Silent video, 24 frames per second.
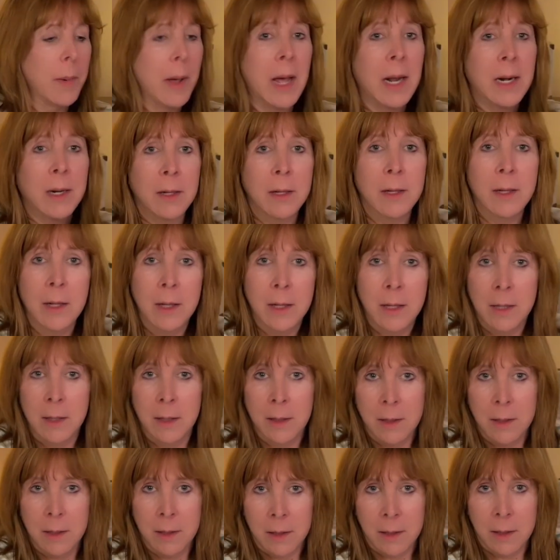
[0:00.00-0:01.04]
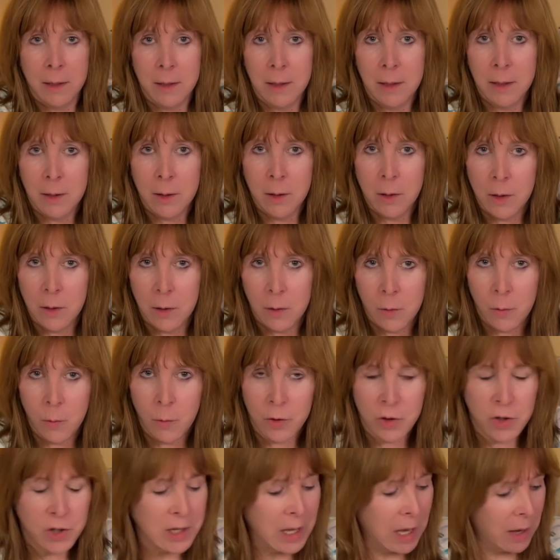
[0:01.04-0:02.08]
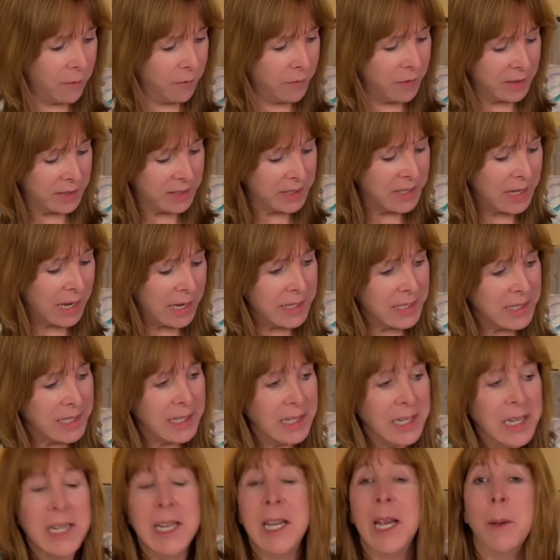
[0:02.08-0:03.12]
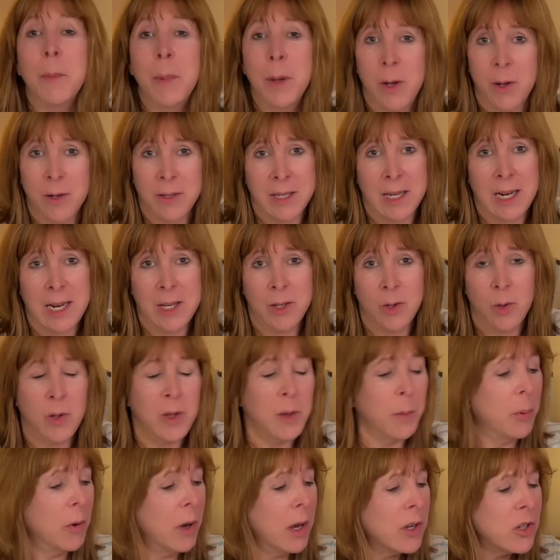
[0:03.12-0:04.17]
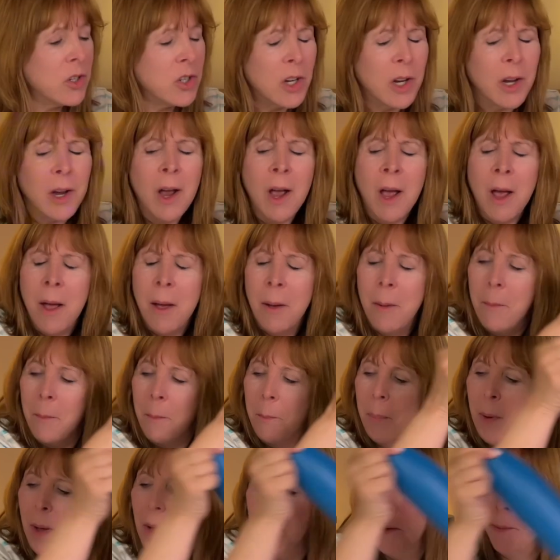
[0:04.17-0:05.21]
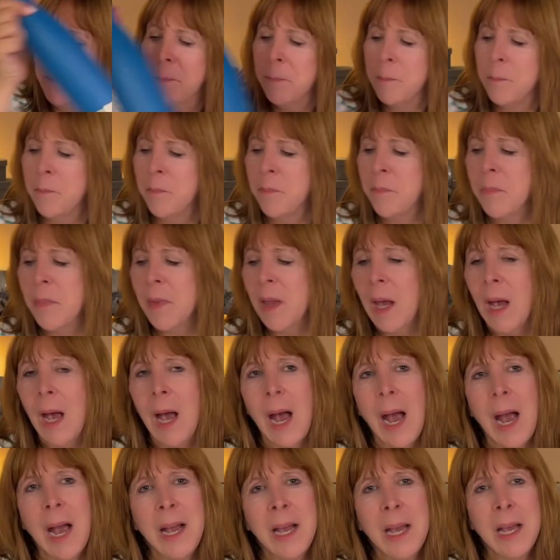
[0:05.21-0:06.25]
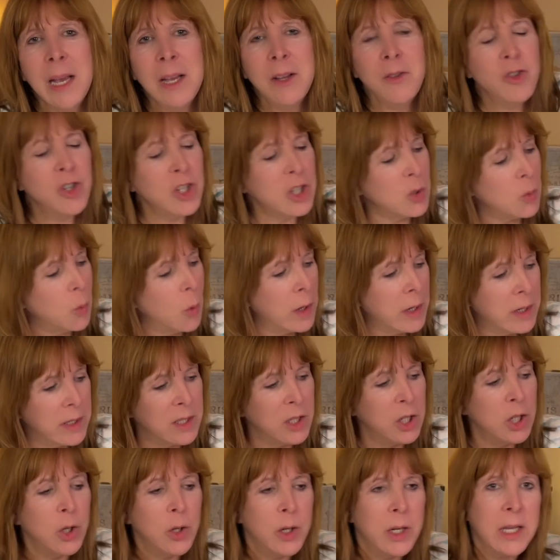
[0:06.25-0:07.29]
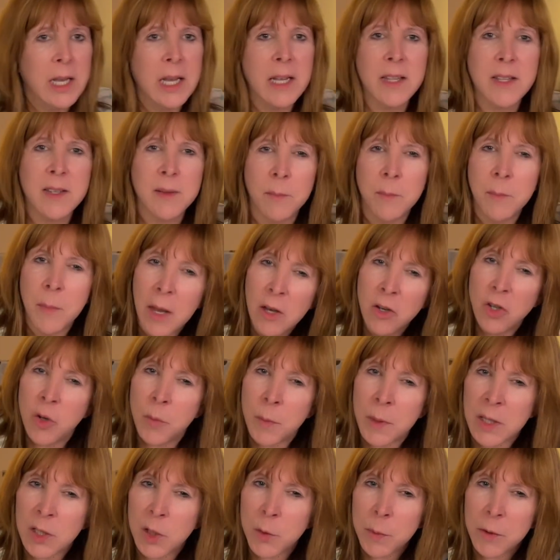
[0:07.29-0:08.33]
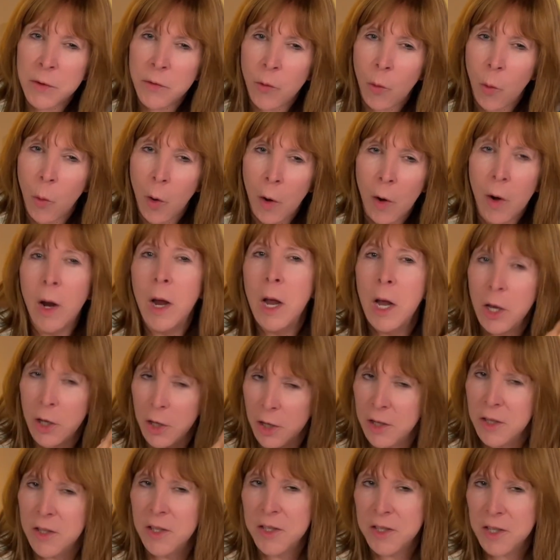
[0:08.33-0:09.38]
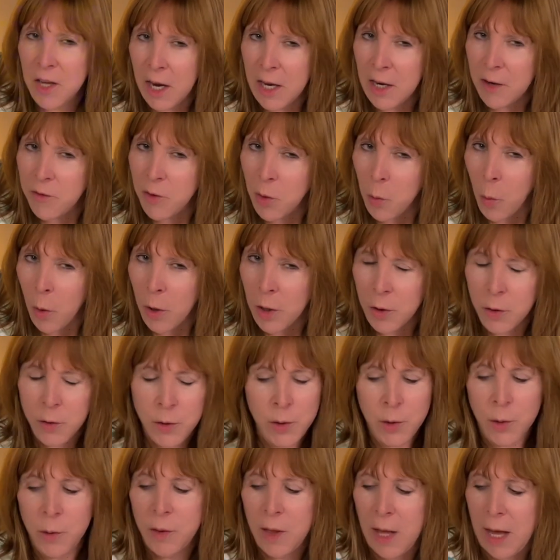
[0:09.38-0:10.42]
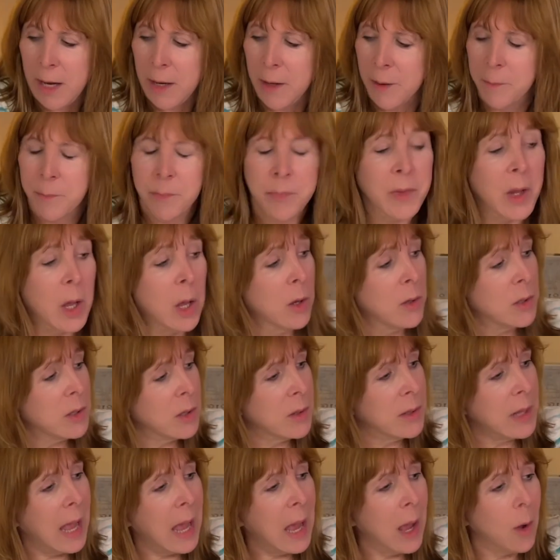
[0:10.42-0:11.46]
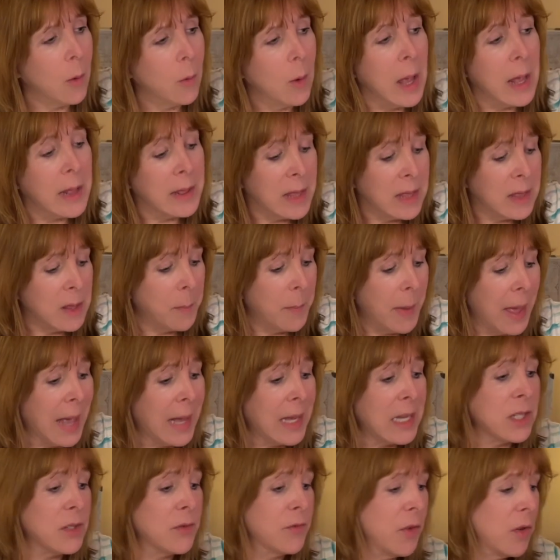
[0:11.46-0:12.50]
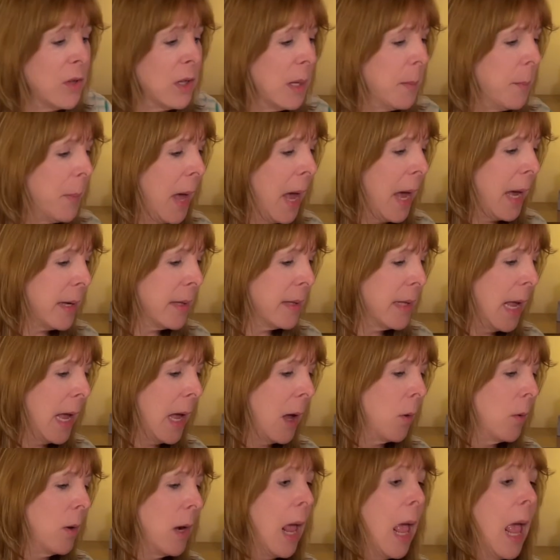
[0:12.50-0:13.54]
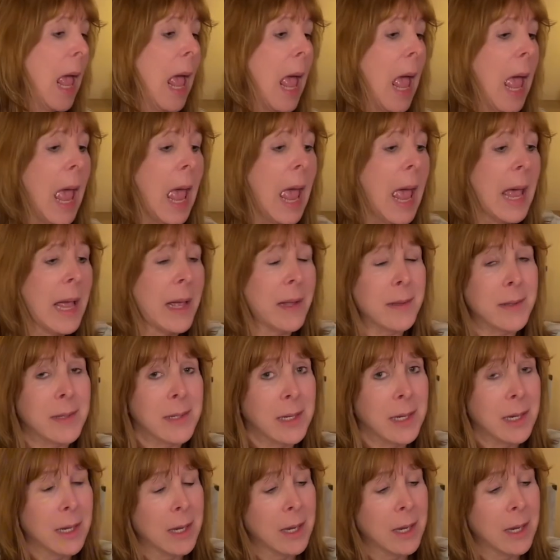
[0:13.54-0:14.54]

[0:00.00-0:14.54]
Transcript: bottle, which now fits nicely in here because it has all the pressure, but I just wanted you to get some measurements before you decide if you want to do that. So now that the bag is fully packed out and